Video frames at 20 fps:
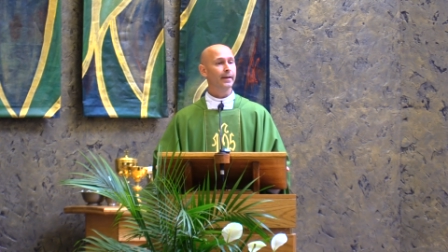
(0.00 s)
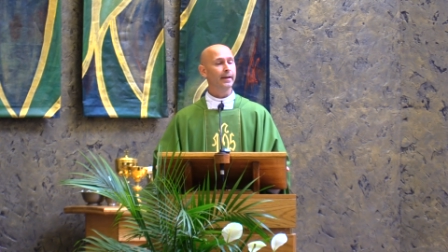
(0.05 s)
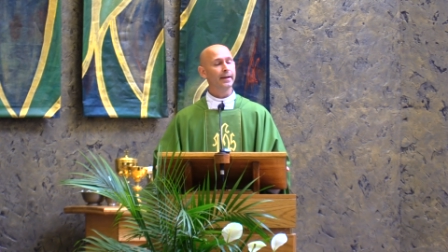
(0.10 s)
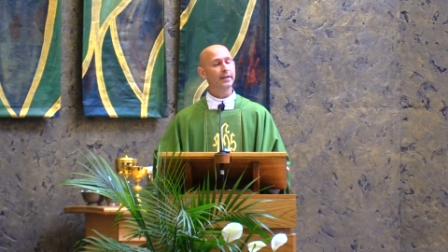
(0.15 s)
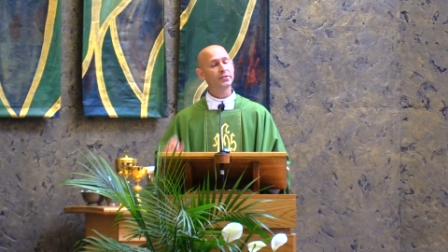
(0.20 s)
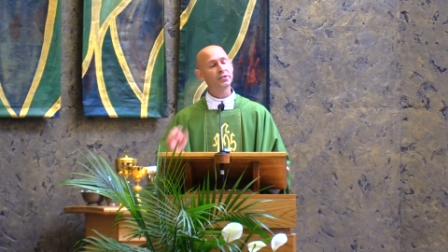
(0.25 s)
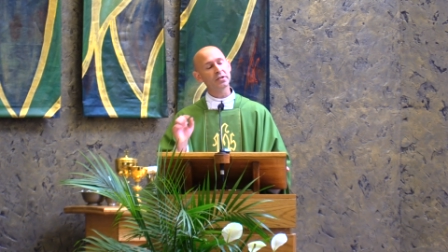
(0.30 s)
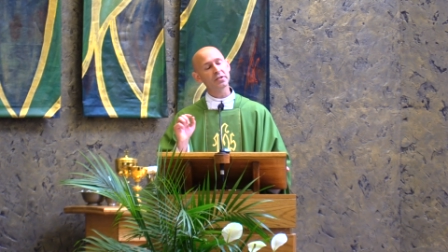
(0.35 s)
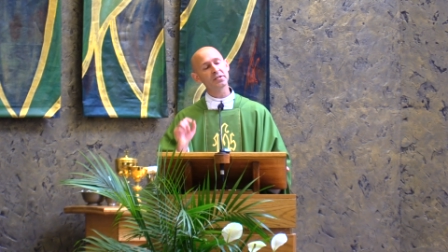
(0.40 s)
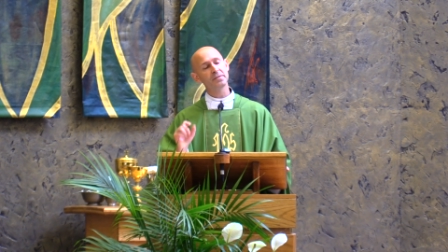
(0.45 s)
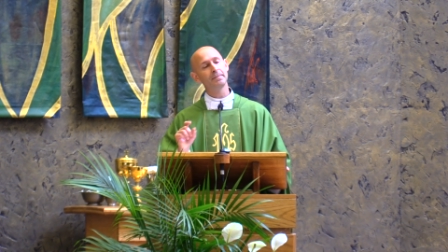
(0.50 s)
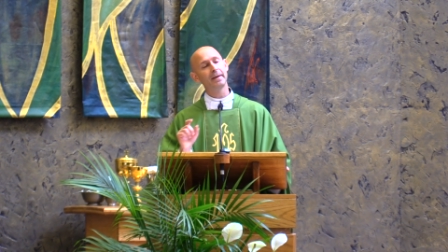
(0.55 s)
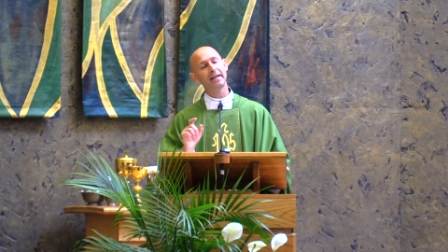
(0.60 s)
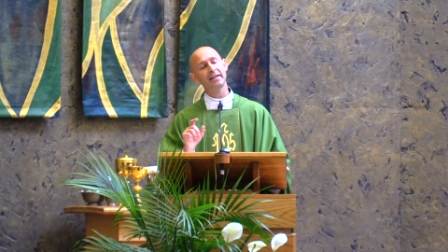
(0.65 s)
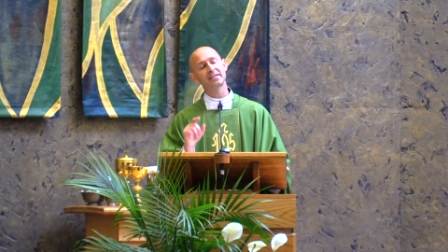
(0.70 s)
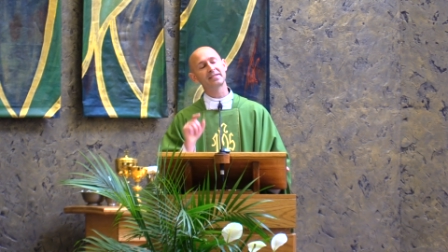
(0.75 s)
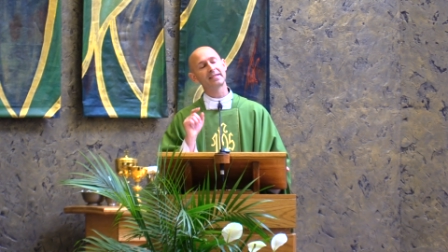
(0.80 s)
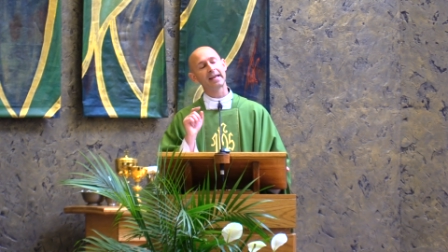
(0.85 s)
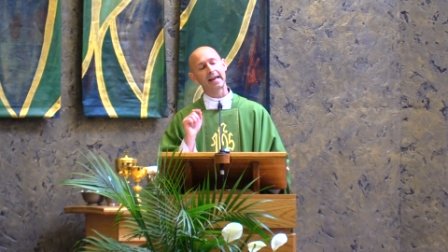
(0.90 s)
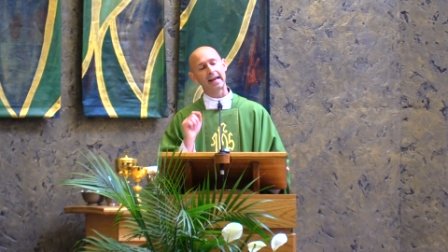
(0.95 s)
It just
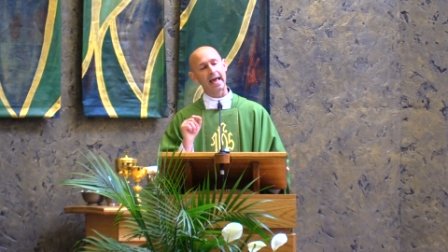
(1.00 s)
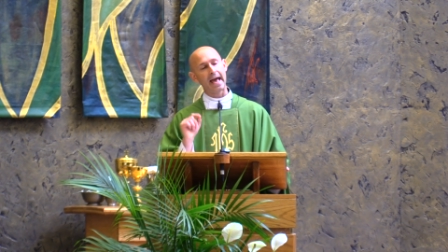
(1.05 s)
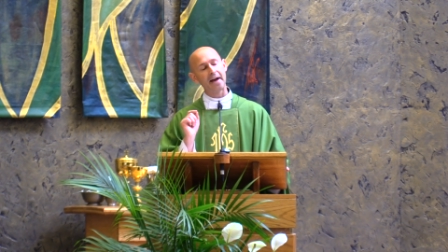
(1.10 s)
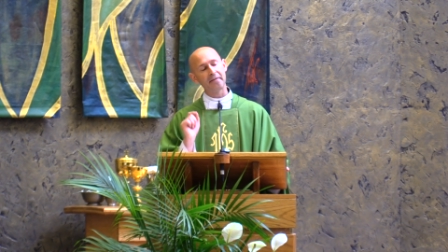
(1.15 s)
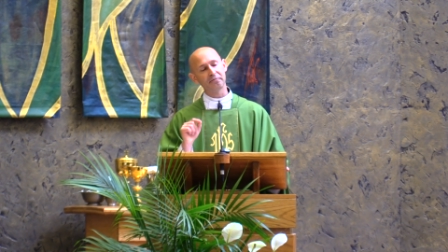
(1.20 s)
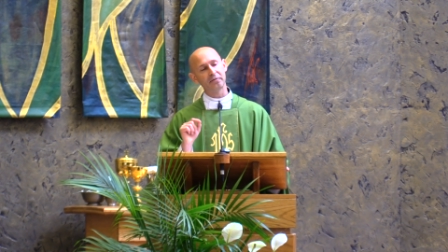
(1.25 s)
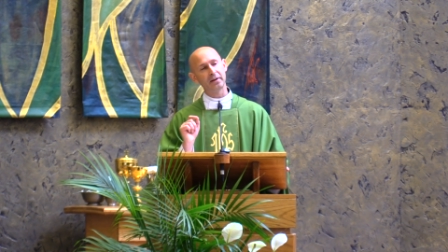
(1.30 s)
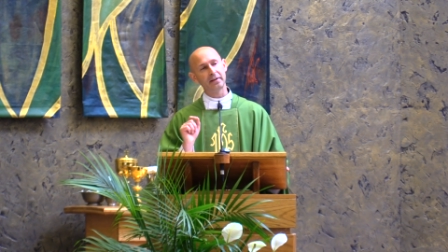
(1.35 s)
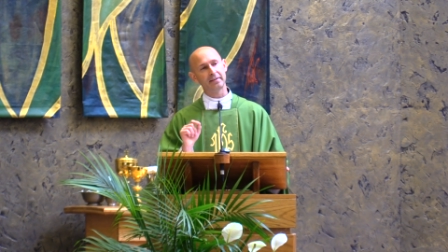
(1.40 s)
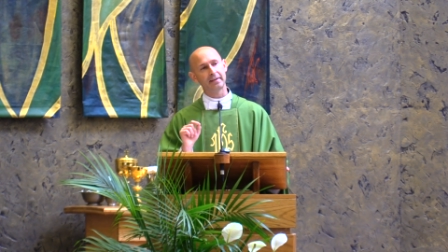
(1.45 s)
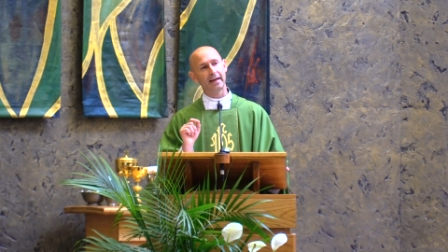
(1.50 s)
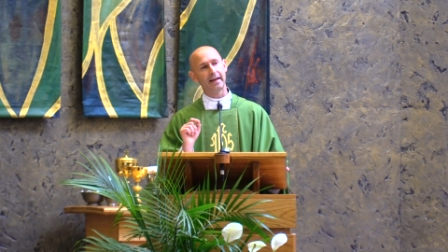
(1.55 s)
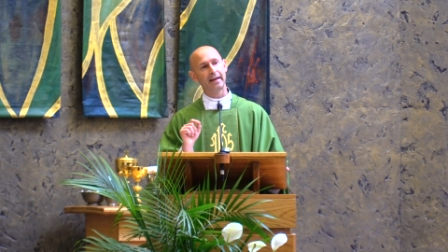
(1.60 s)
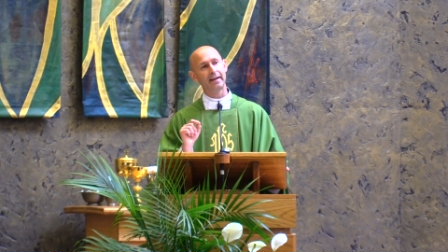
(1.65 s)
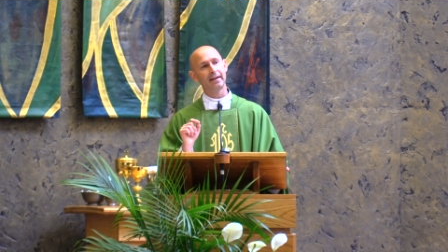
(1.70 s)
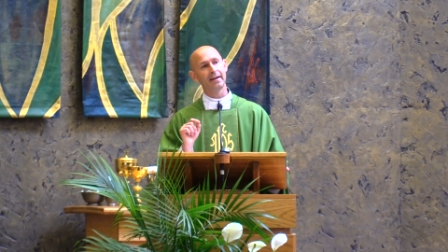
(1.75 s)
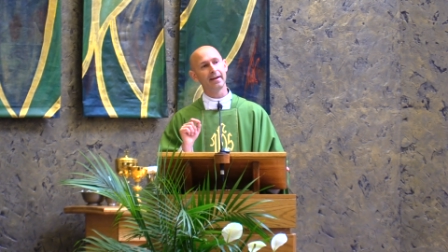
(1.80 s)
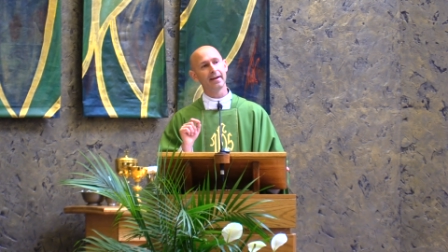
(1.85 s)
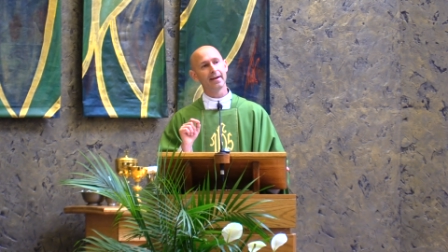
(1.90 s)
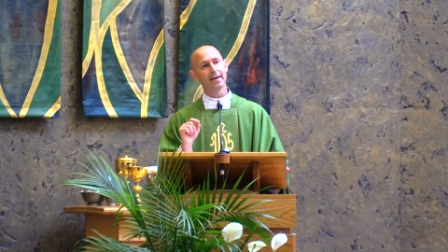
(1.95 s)
means that
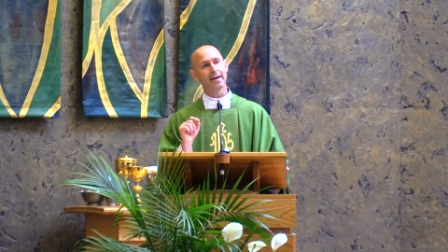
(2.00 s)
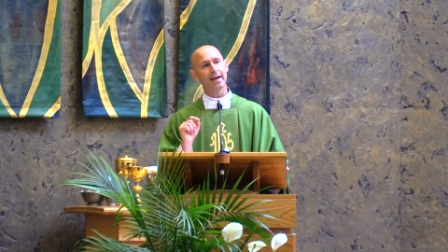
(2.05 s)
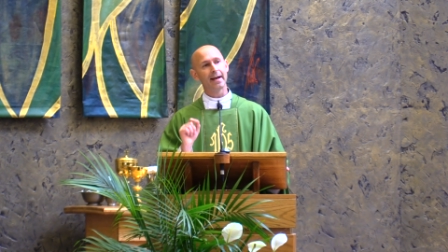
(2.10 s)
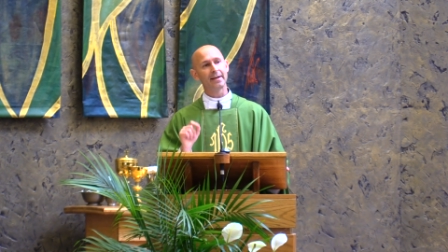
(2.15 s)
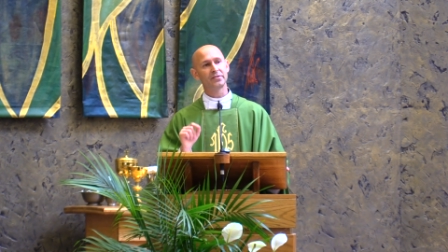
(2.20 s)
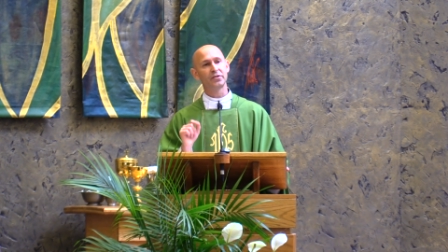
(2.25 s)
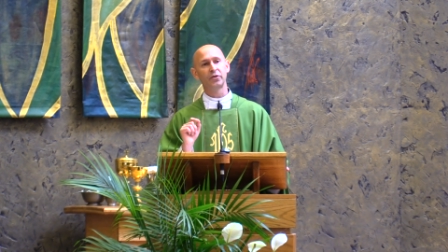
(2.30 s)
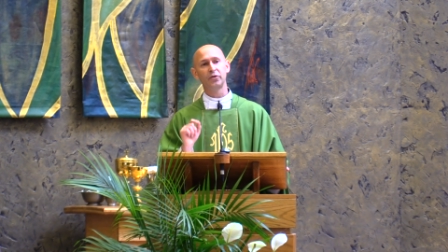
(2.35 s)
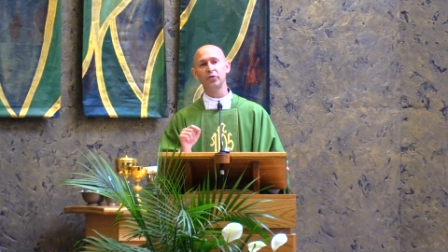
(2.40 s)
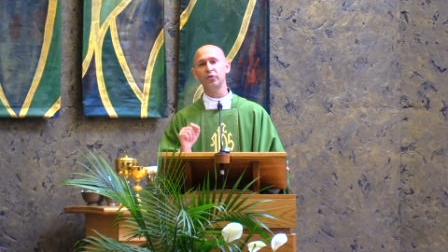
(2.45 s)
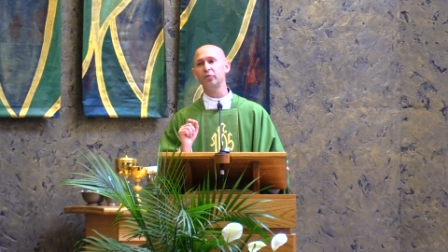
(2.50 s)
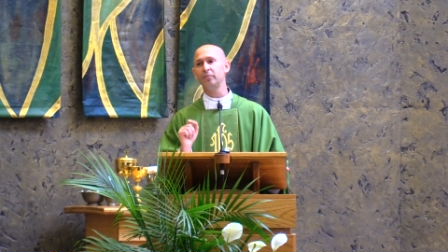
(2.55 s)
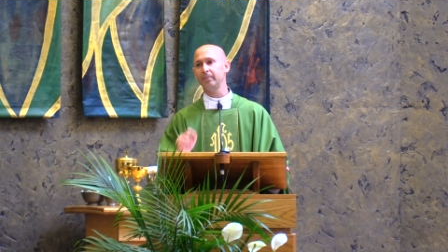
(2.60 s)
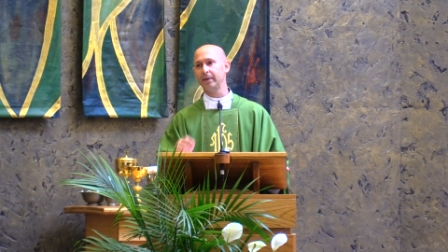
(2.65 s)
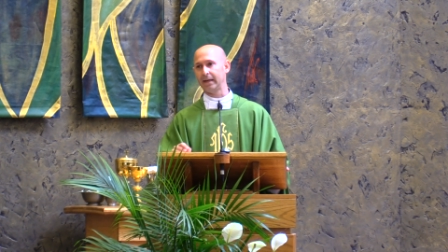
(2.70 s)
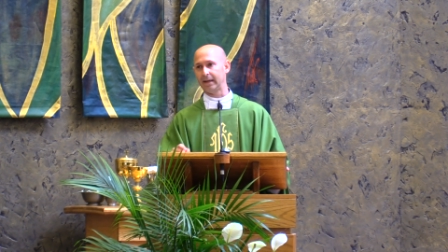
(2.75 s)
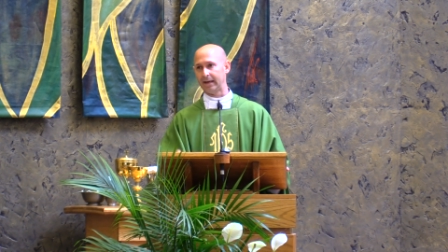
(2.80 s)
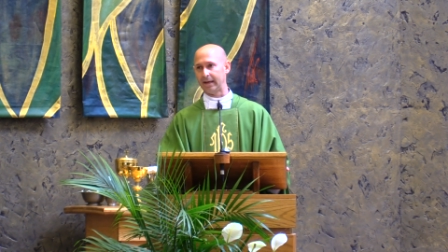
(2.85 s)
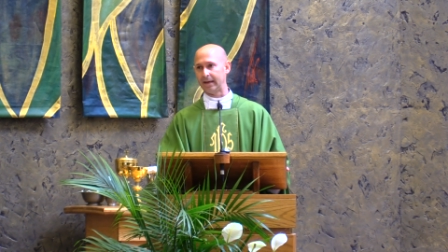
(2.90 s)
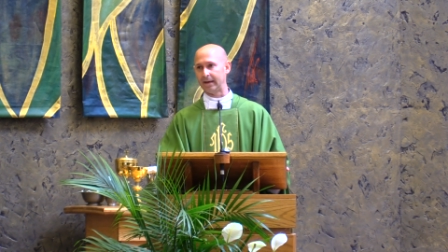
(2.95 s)
everything has a new
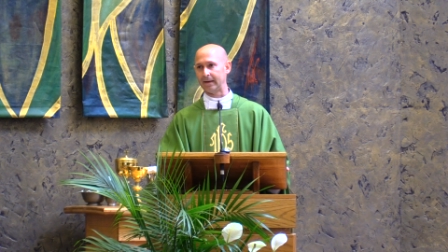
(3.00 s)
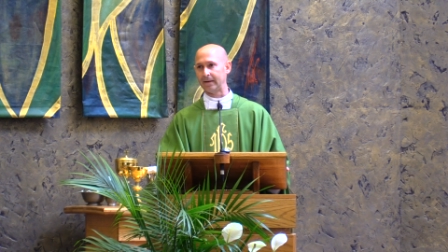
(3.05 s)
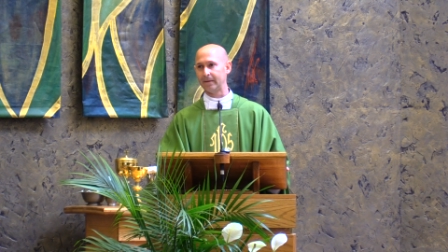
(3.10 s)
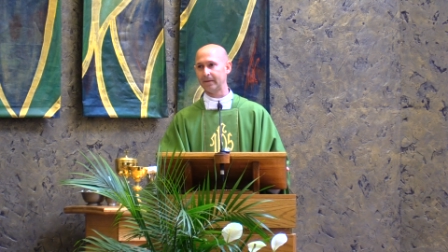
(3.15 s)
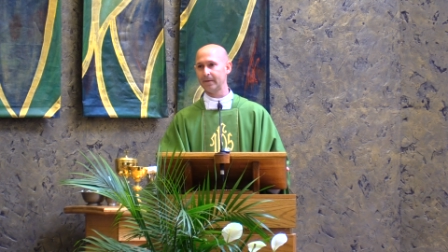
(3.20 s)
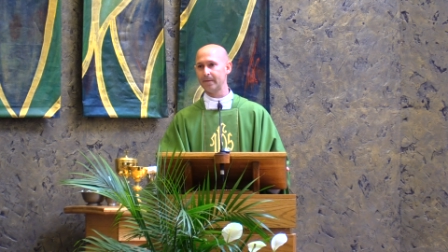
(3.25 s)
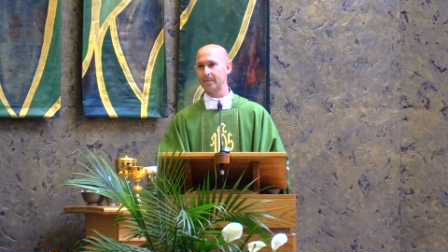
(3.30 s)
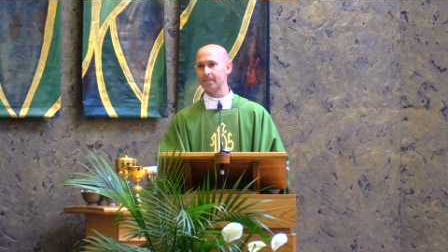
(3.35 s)
meaning,